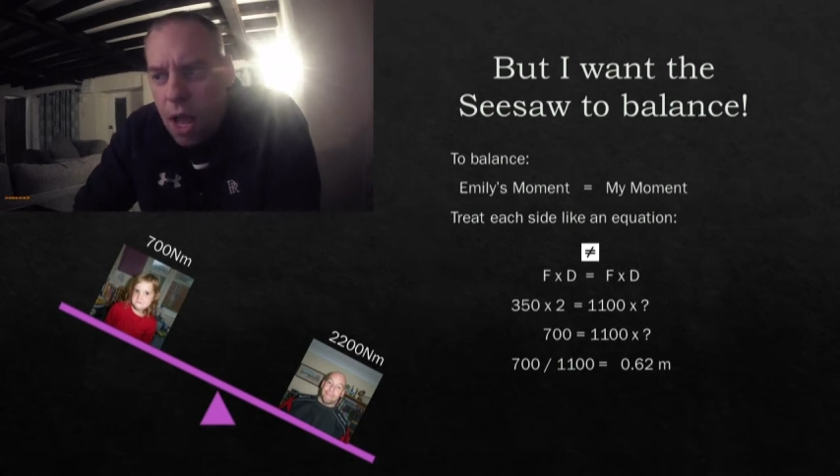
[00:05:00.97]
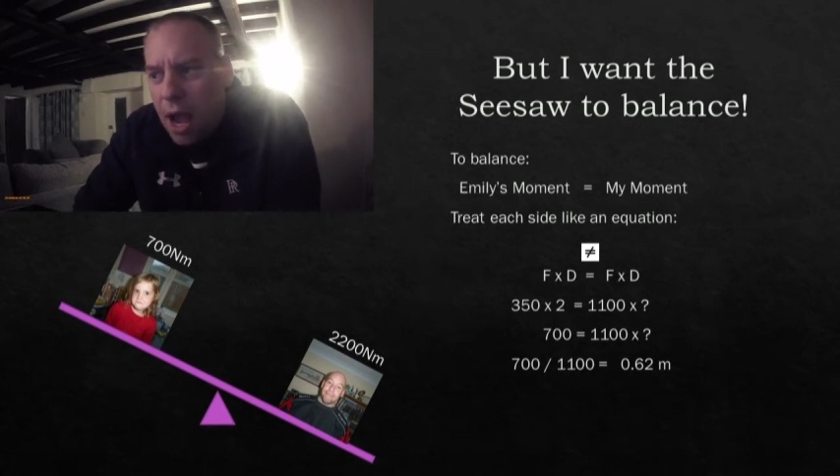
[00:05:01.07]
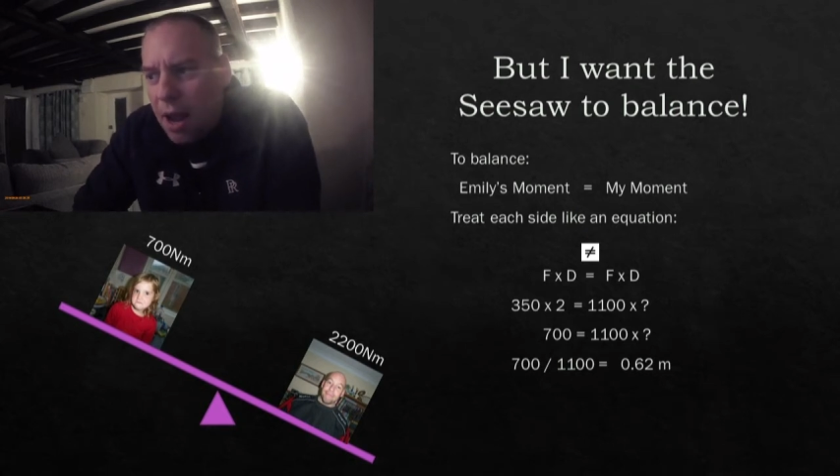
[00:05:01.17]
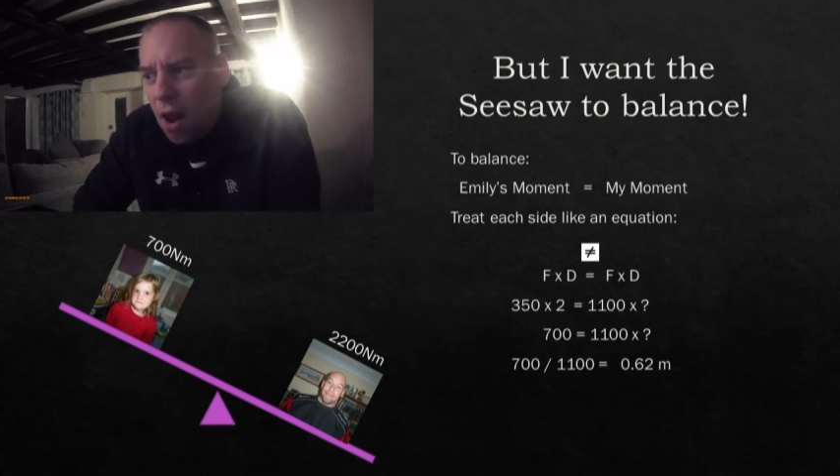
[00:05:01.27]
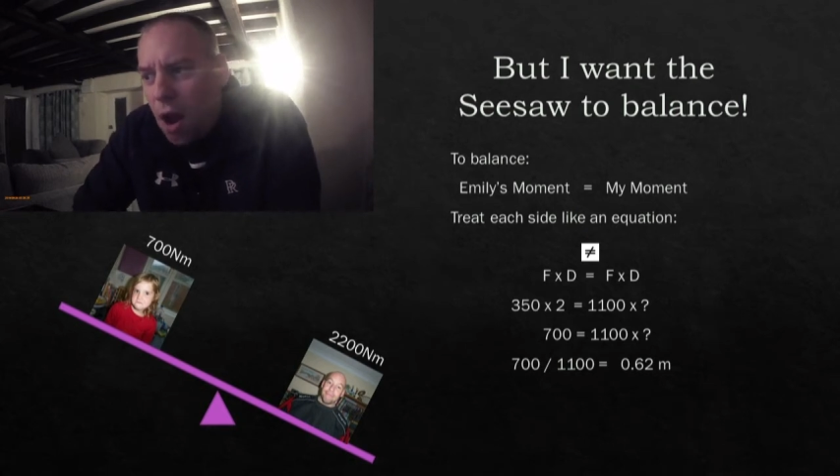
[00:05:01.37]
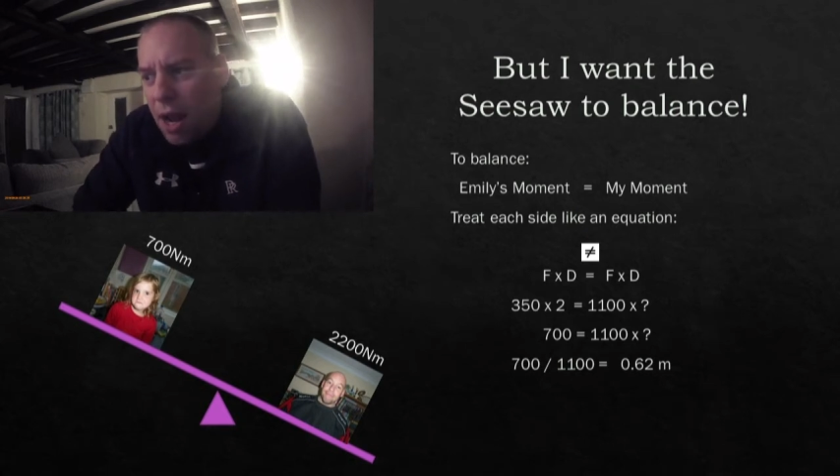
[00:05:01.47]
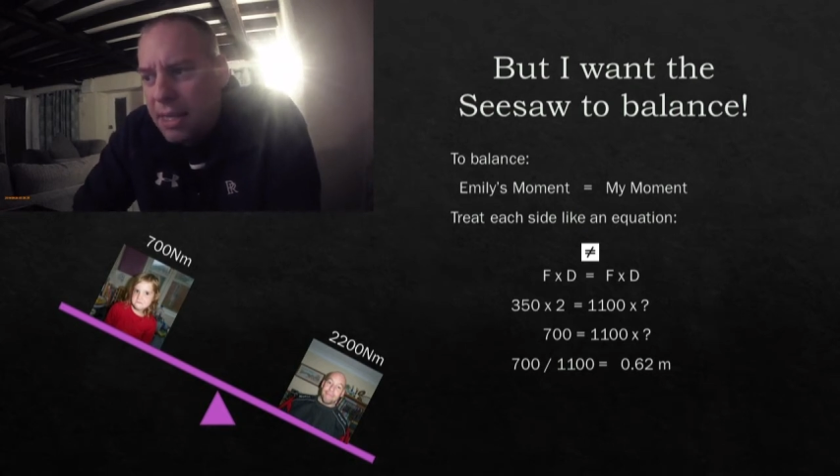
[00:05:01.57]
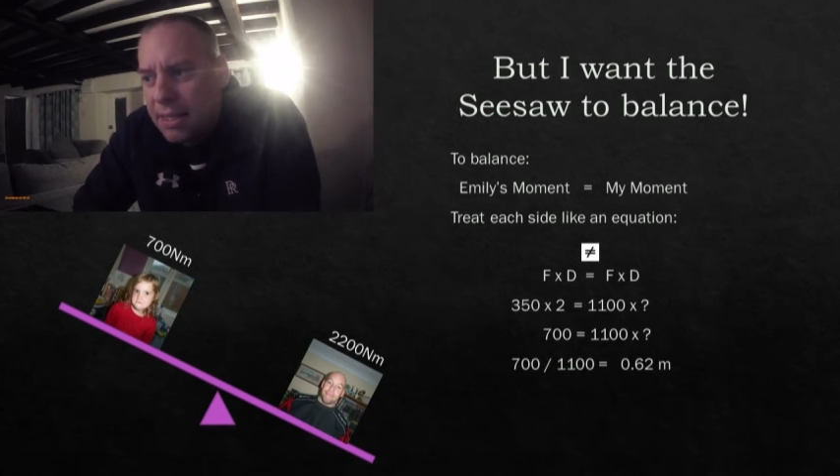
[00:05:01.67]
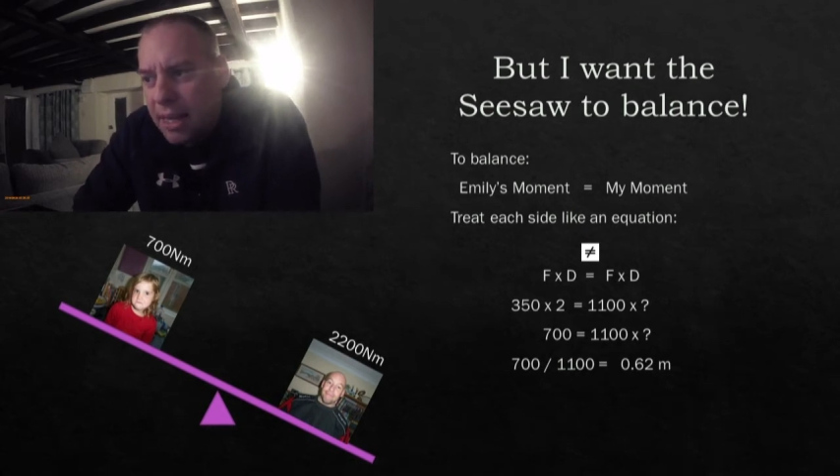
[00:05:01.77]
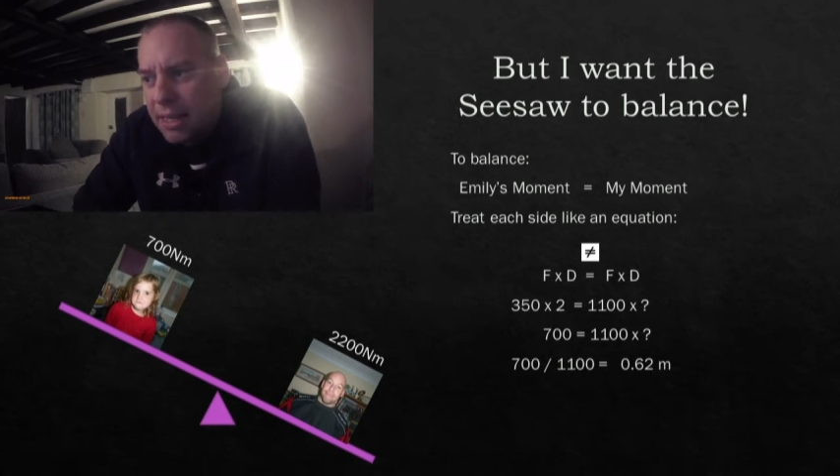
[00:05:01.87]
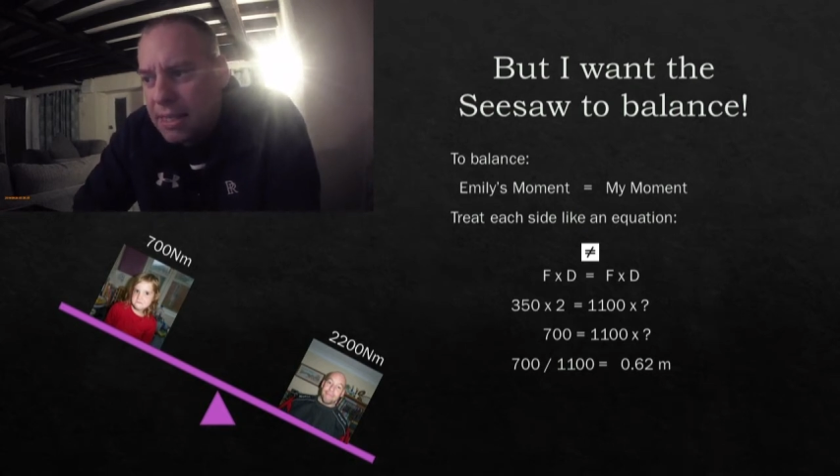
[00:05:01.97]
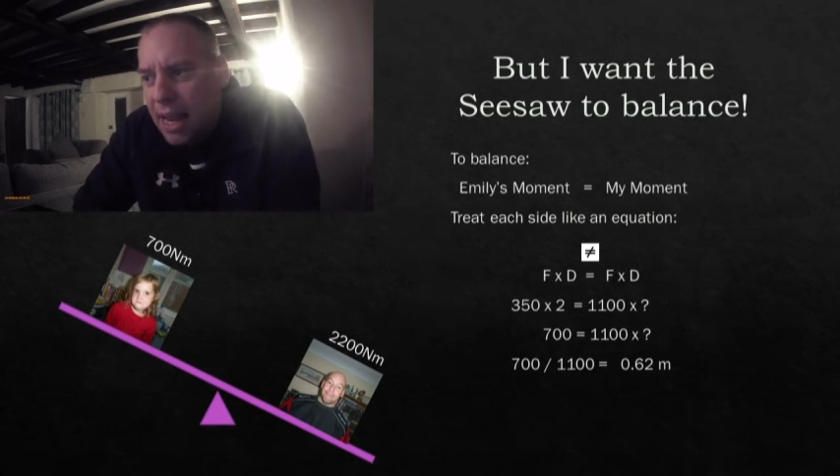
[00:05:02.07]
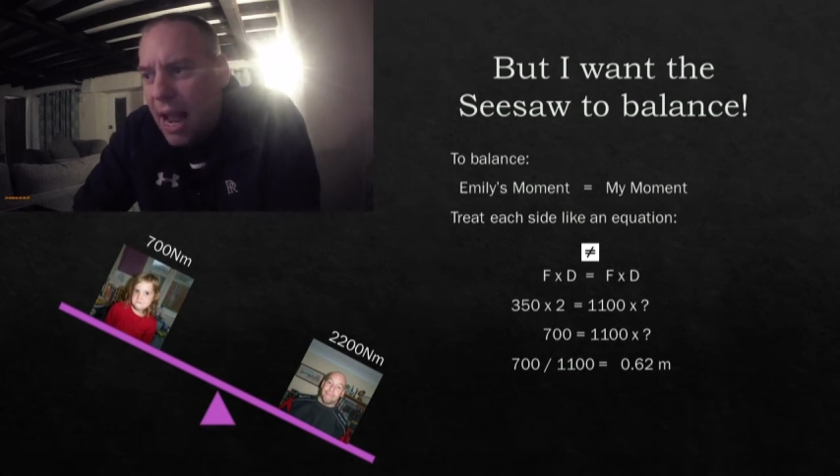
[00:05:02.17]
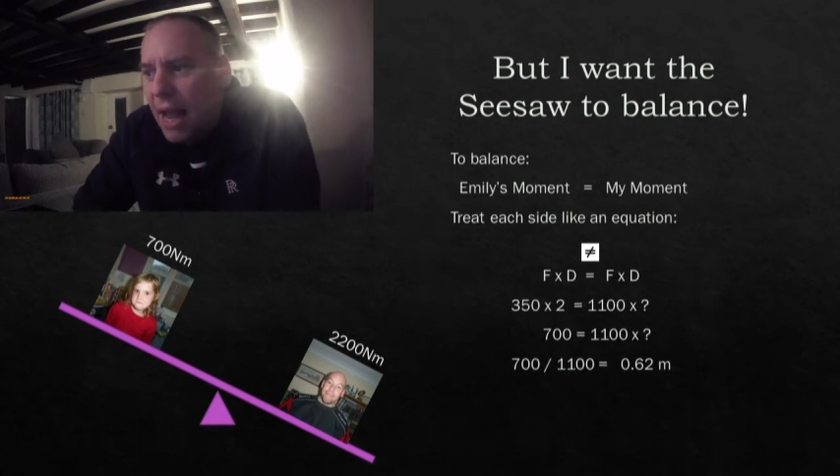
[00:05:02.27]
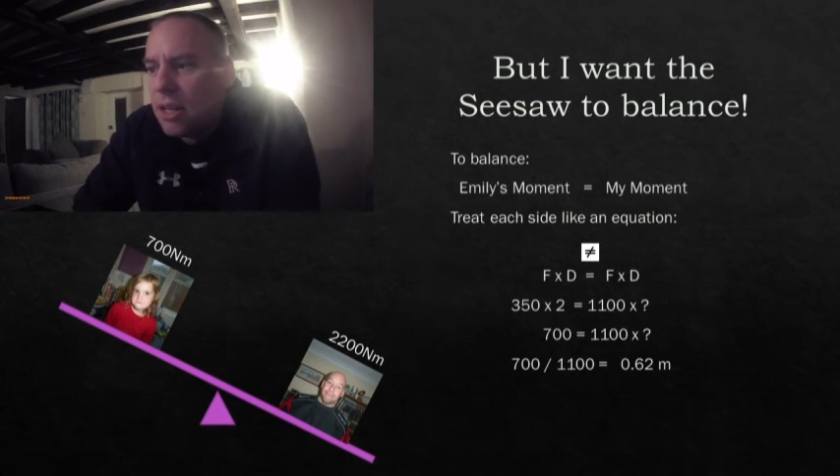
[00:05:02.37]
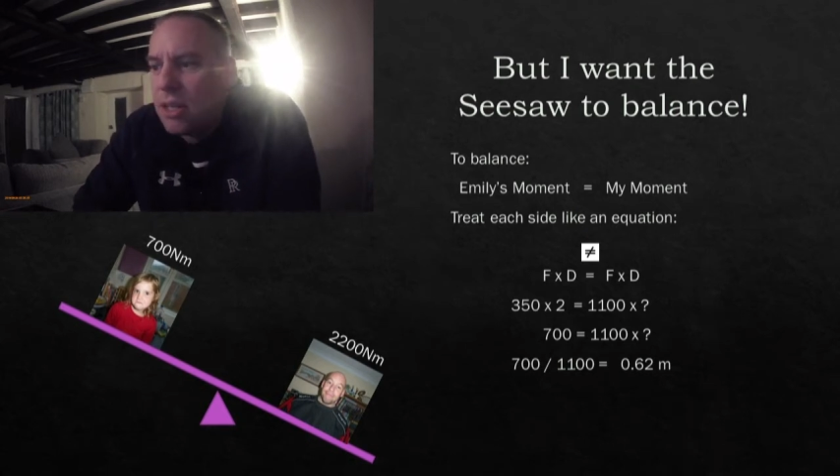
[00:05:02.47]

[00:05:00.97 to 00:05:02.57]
and I sit at